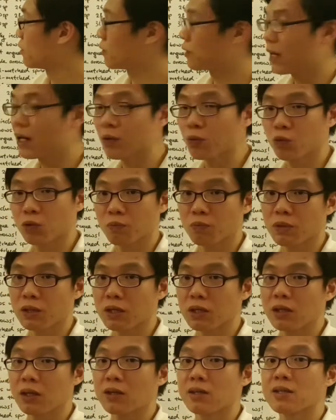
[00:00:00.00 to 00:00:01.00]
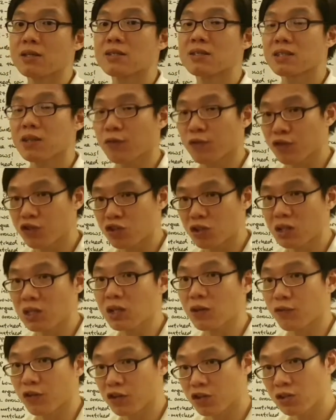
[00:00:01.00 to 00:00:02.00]
That would be
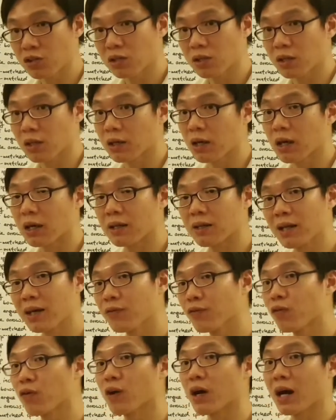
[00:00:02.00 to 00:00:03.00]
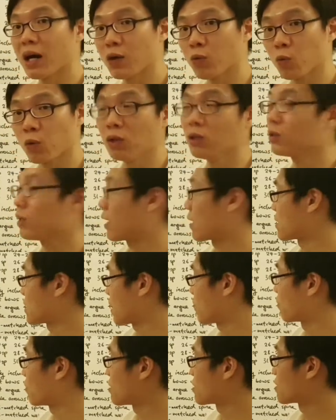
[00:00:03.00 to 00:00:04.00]
sufficiently efficient and therefore I will
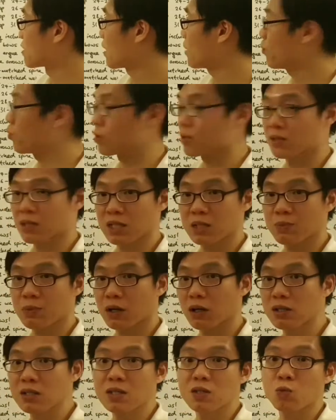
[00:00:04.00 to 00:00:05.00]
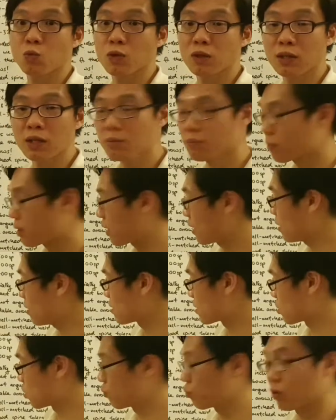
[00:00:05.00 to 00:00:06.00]
accept this 9.6 because it's within my
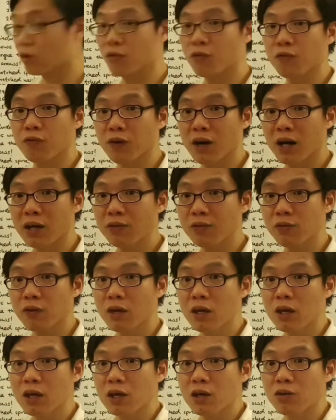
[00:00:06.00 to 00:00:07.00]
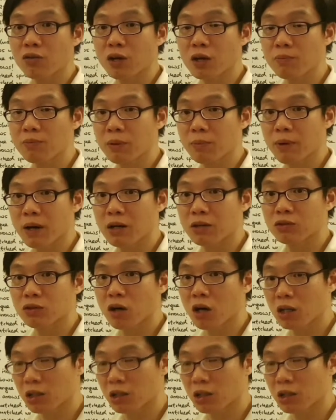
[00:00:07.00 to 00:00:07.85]
0.5 grain per pound